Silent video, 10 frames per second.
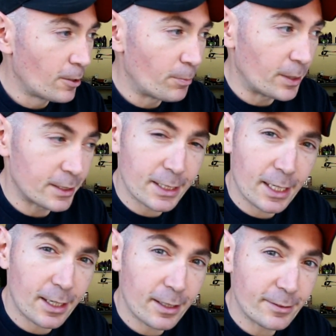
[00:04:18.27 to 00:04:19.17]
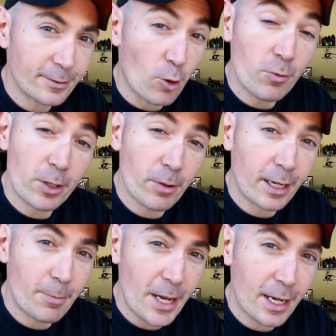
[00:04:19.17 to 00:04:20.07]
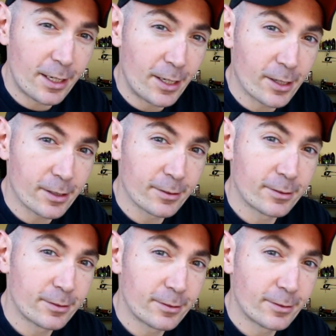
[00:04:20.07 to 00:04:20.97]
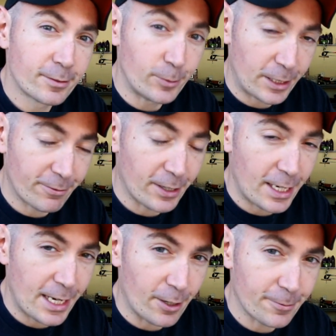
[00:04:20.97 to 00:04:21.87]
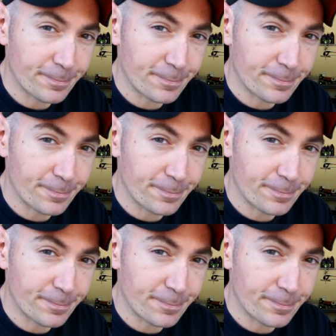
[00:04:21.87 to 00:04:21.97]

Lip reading: But hopefully when I get back in a year, we can find out.